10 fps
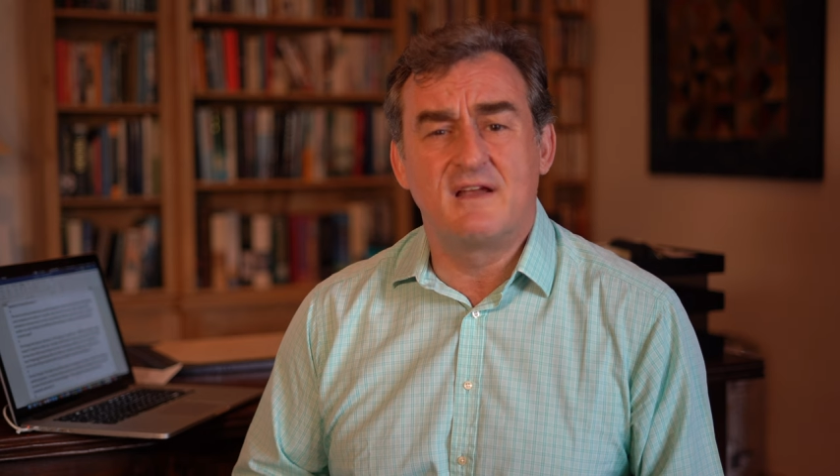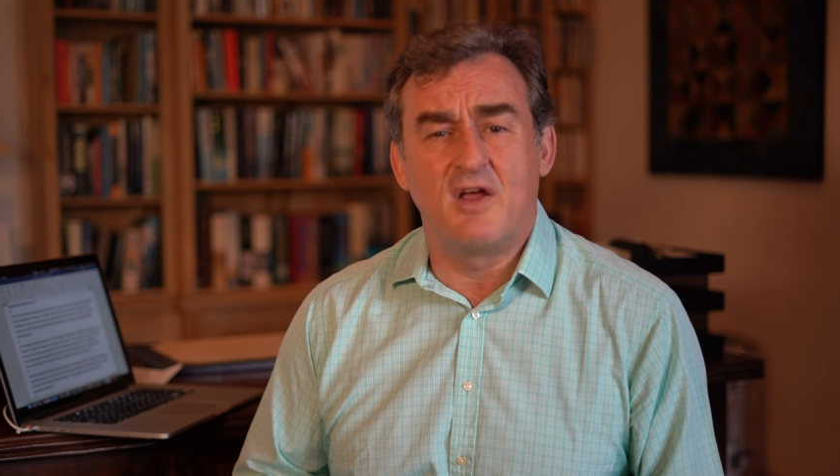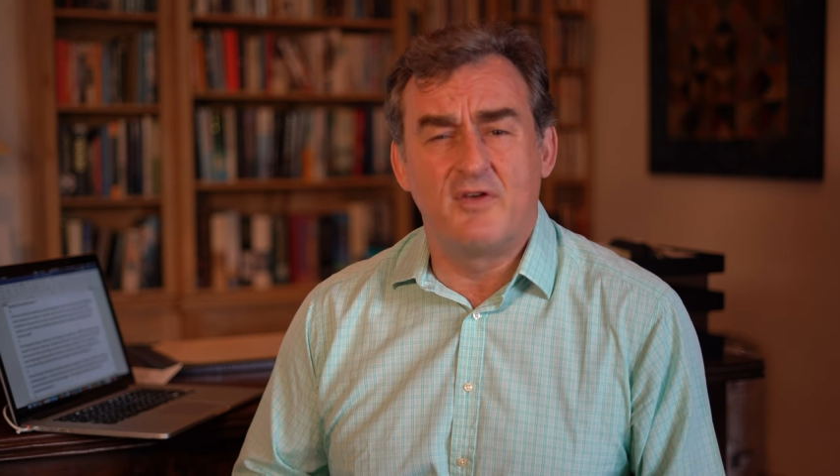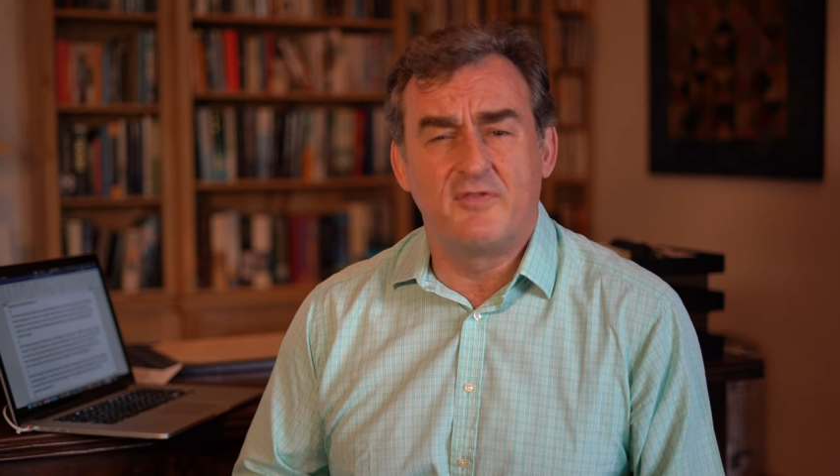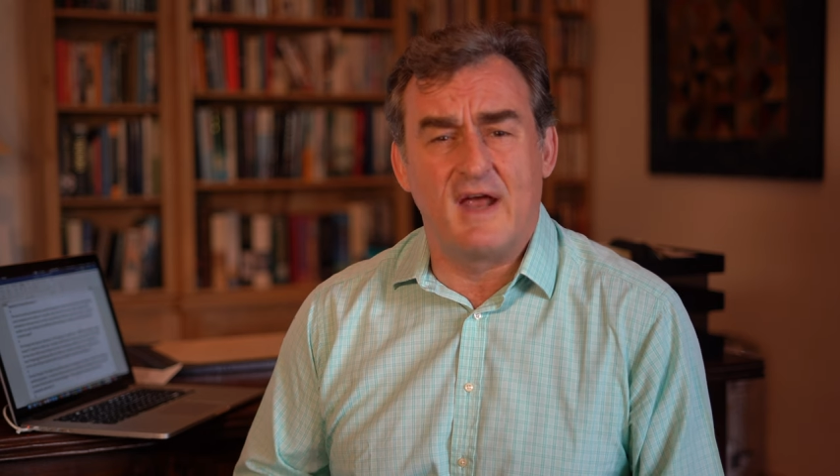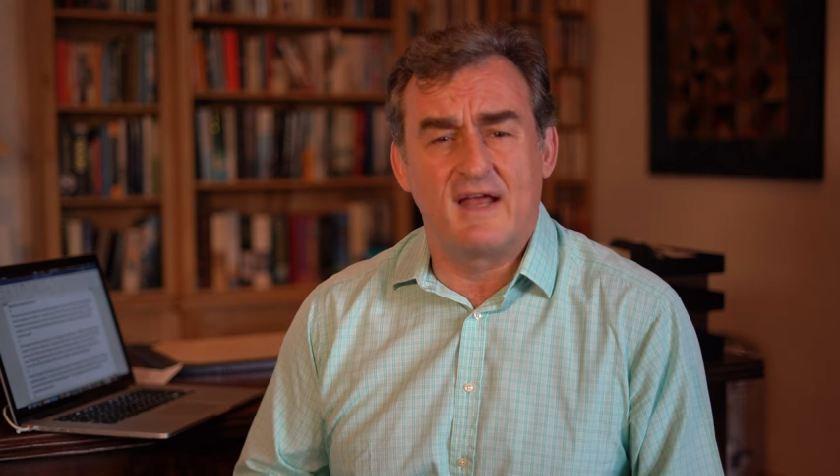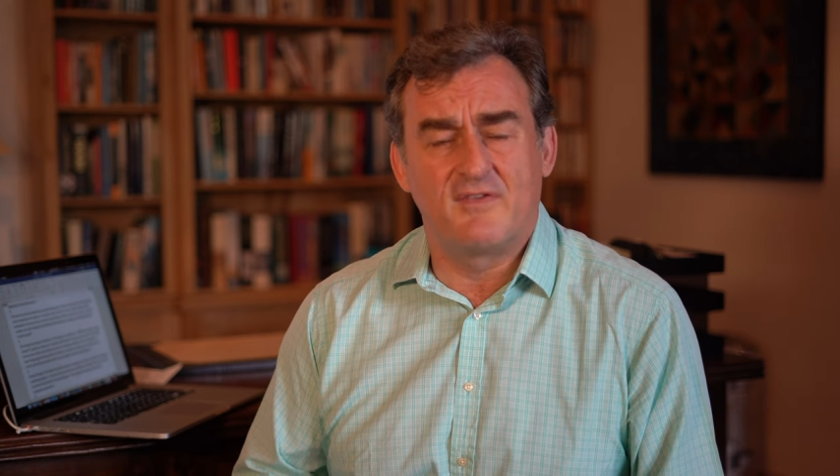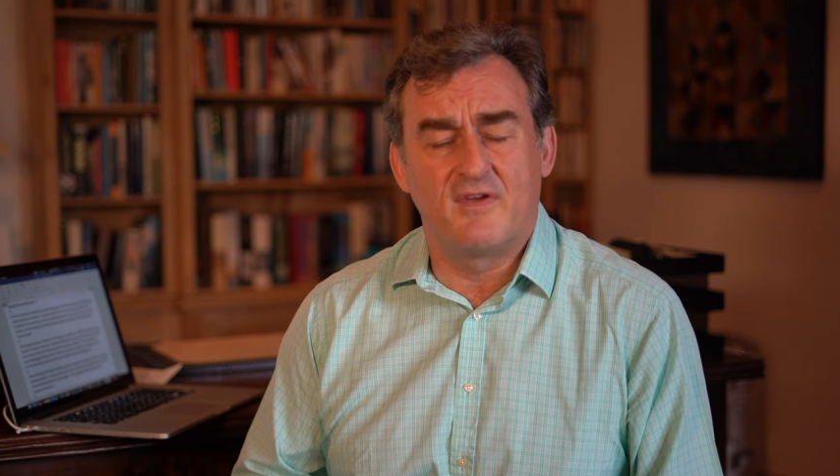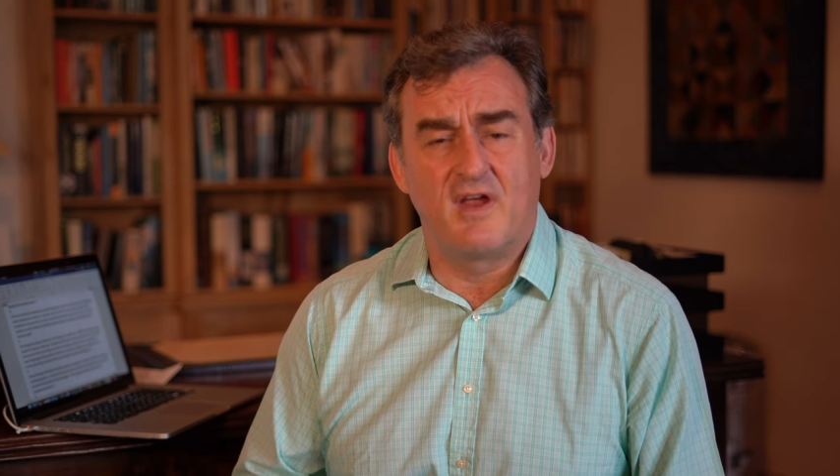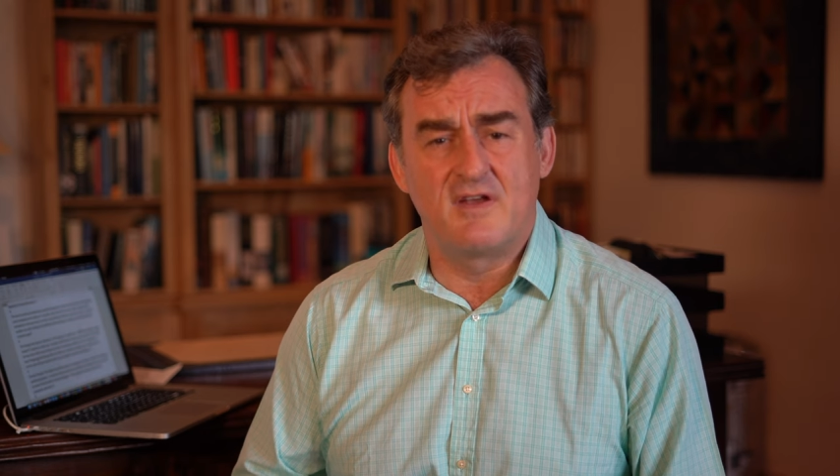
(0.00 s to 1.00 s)

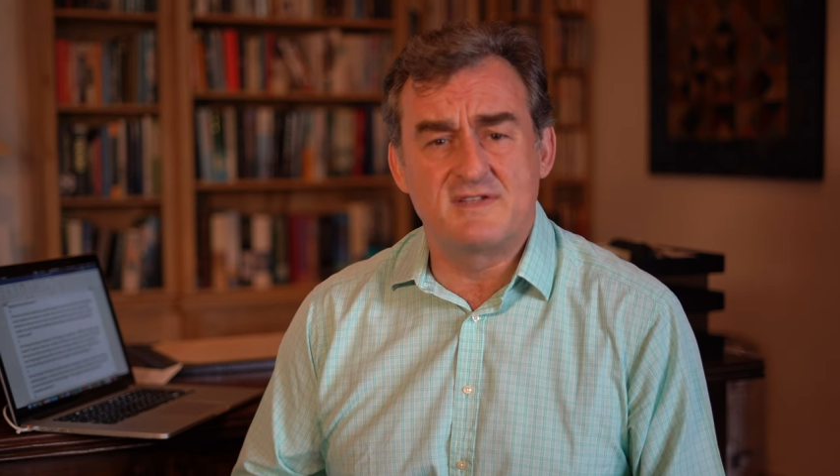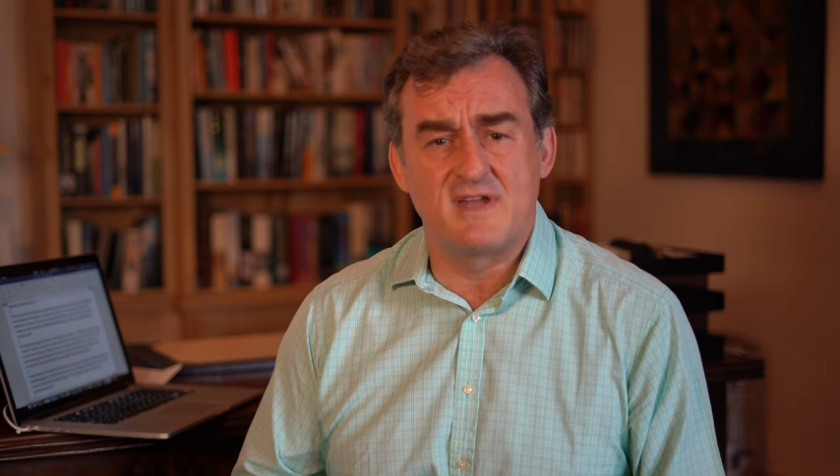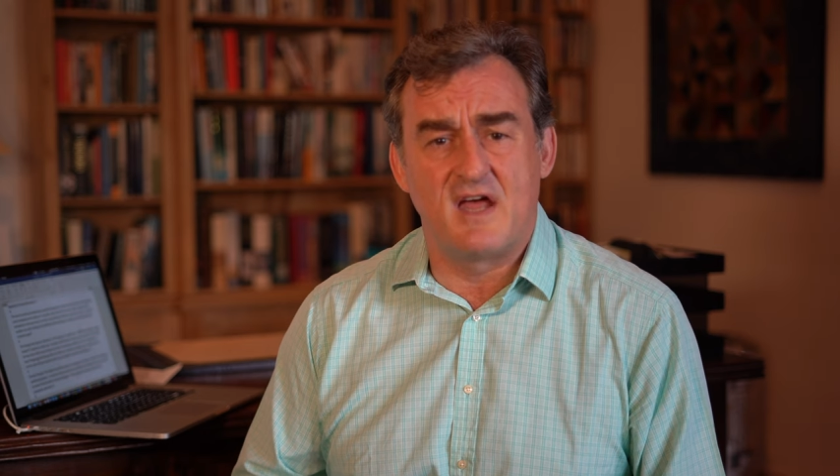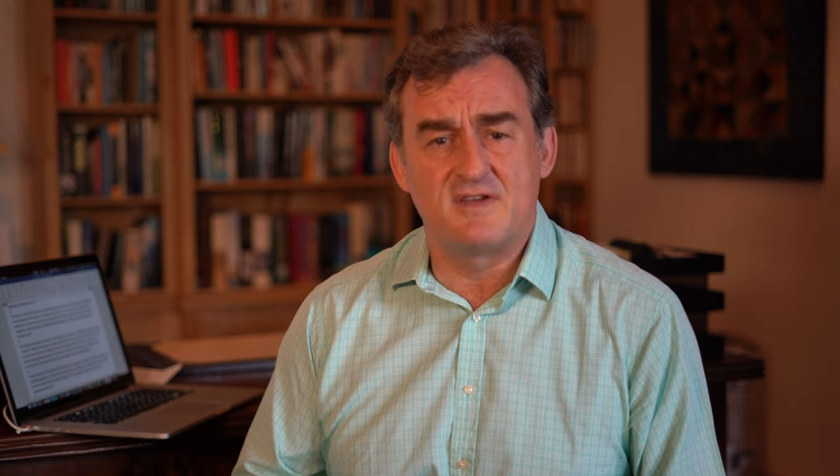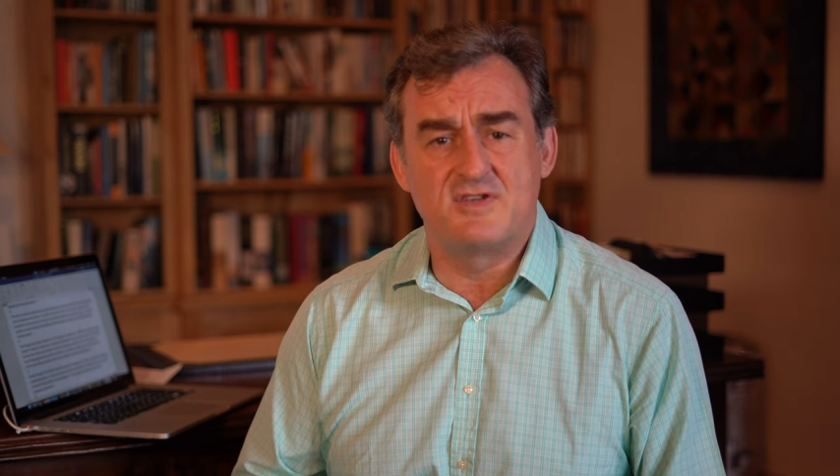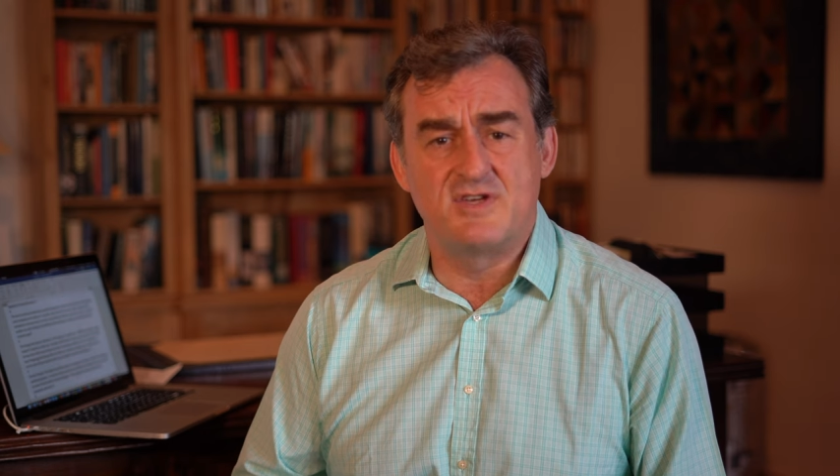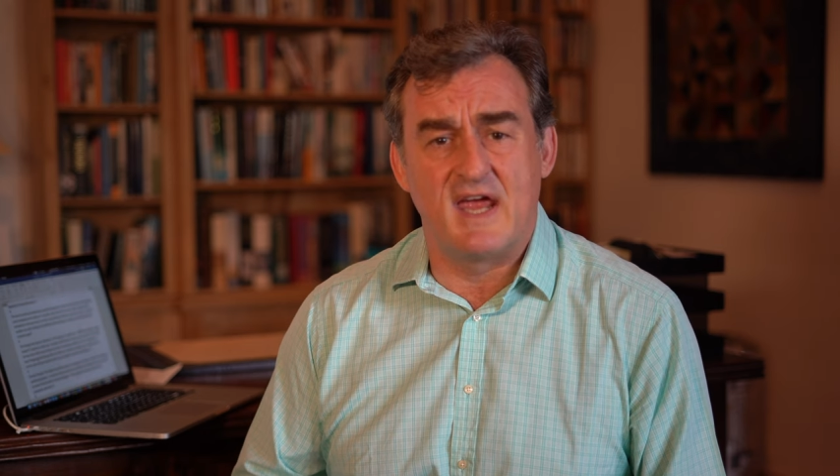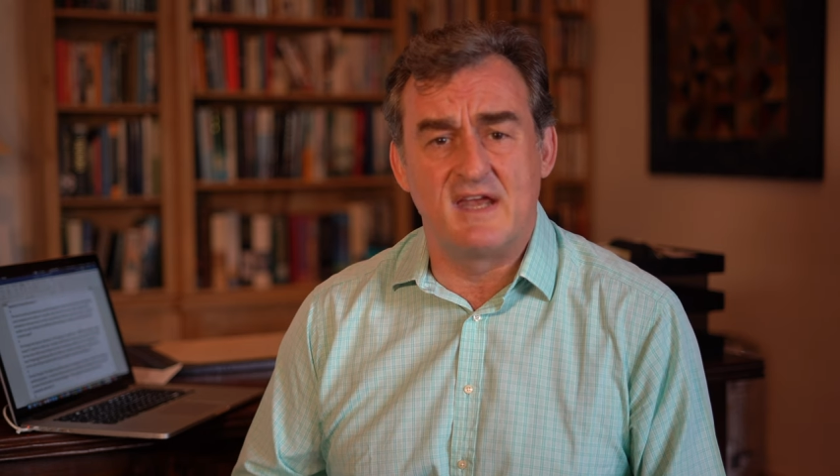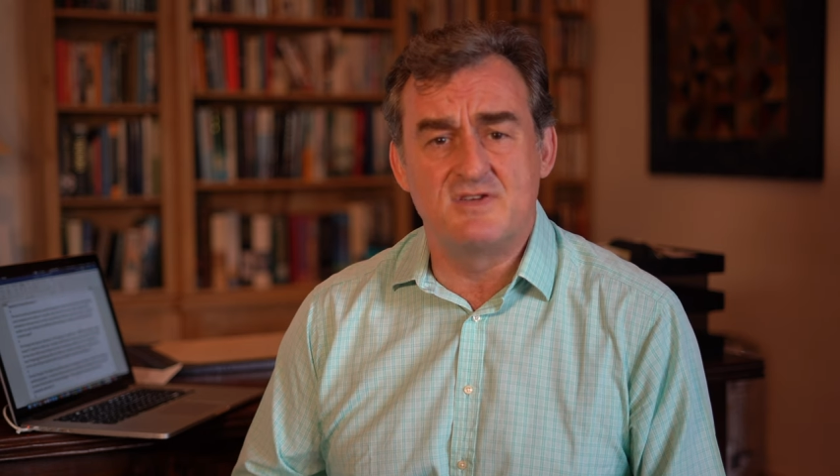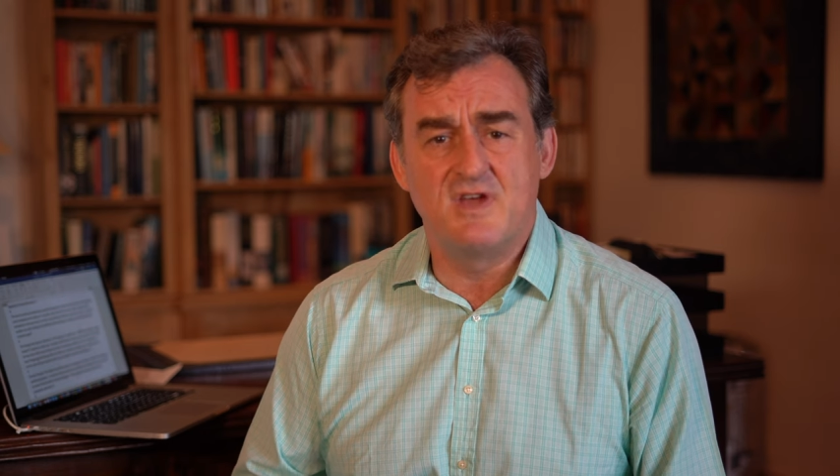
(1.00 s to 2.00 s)
contracts are going to start to
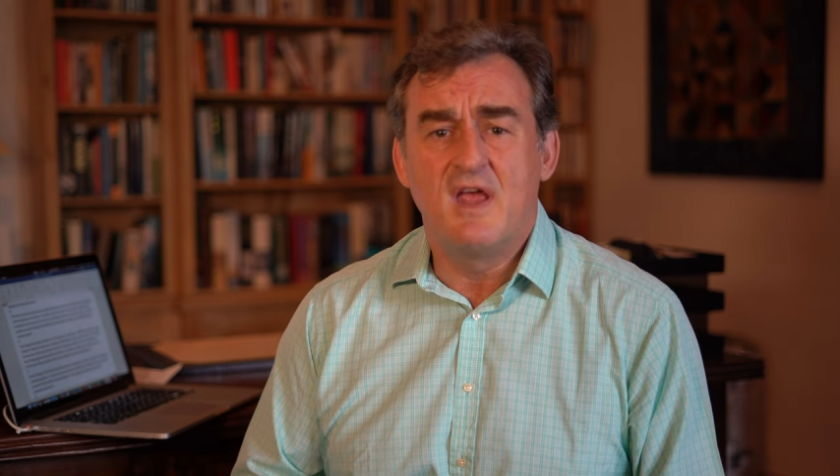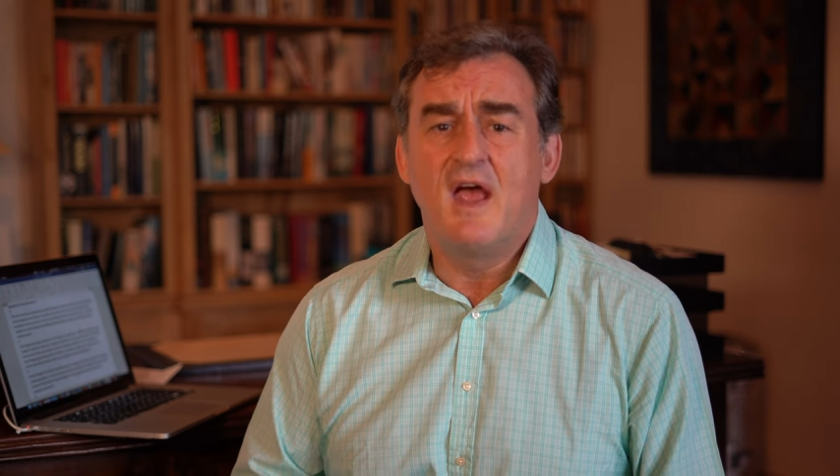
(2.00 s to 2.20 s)
change